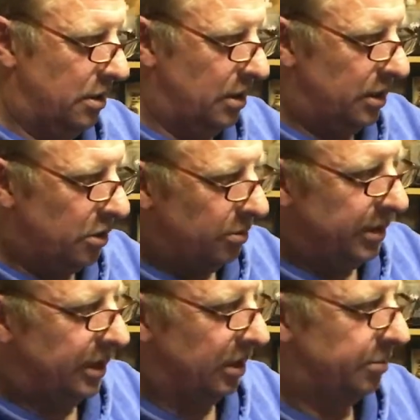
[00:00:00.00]
I normally
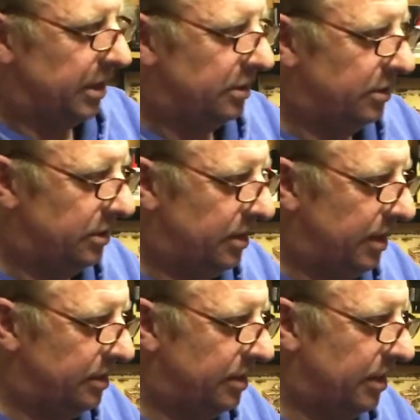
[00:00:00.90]
take pictures of
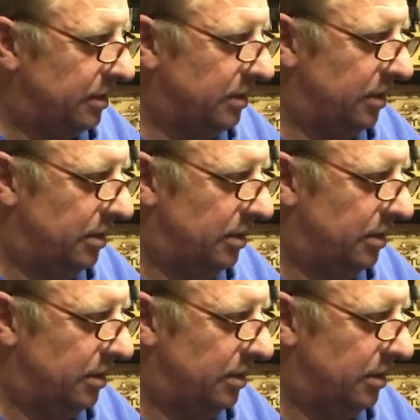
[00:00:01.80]
these things,